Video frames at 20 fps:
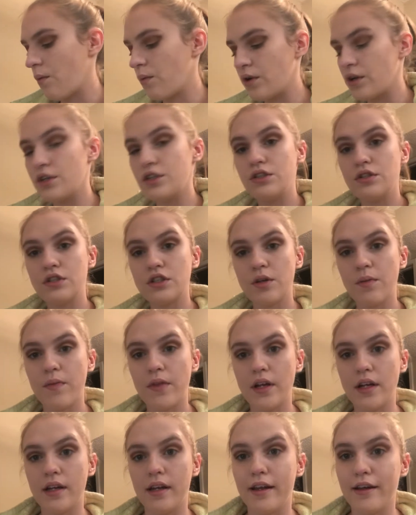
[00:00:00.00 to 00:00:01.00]
want to do
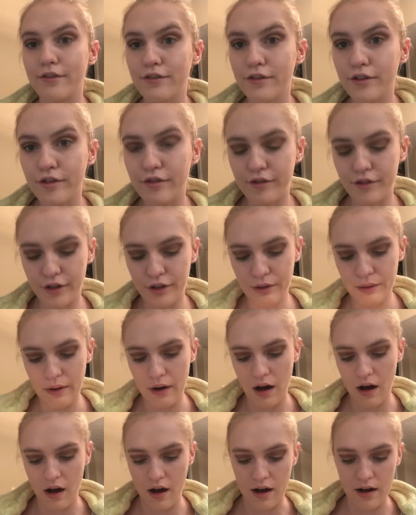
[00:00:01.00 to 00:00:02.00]
something different for you
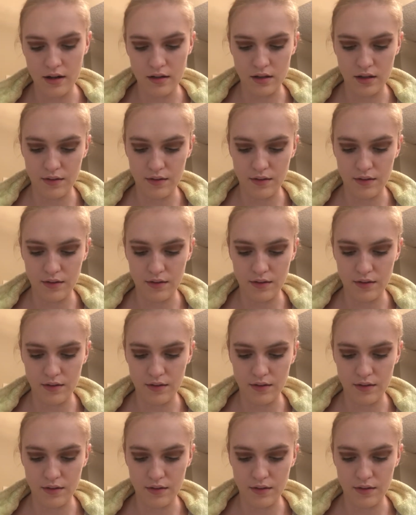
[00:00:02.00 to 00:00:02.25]
guys.